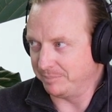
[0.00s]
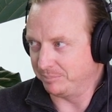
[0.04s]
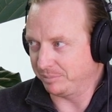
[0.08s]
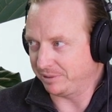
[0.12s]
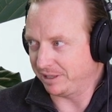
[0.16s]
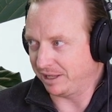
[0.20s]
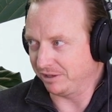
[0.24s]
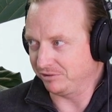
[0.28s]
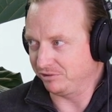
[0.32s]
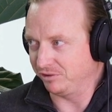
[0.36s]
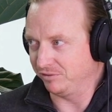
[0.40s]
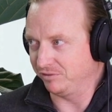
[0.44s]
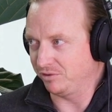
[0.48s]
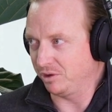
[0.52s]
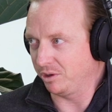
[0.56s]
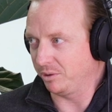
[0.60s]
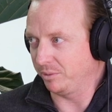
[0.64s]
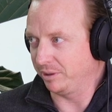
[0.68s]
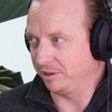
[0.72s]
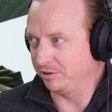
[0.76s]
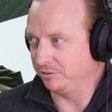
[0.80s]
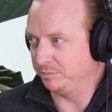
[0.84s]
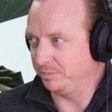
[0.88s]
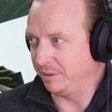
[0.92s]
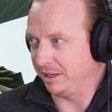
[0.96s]
And plus you've got
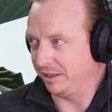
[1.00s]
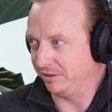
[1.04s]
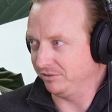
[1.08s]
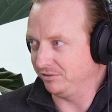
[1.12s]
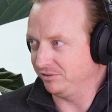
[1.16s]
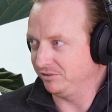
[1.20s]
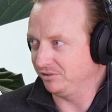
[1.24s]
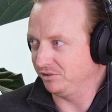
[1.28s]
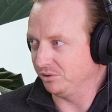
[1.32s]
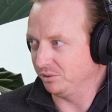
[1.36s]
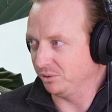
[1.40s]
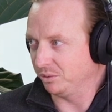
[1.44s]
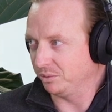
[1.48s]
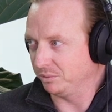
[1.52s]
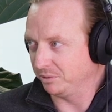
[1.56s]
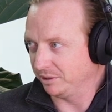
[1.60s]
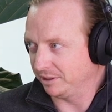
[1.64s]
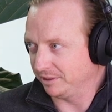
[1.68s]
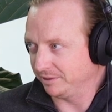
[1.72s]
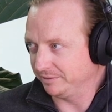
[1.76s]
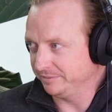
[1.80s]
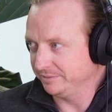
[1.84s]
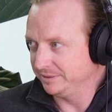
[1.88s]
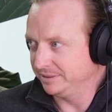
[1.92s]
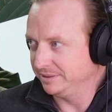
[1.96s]
to expense
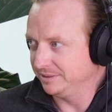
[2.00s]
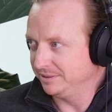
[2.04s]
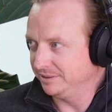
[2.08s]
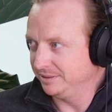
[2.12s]
your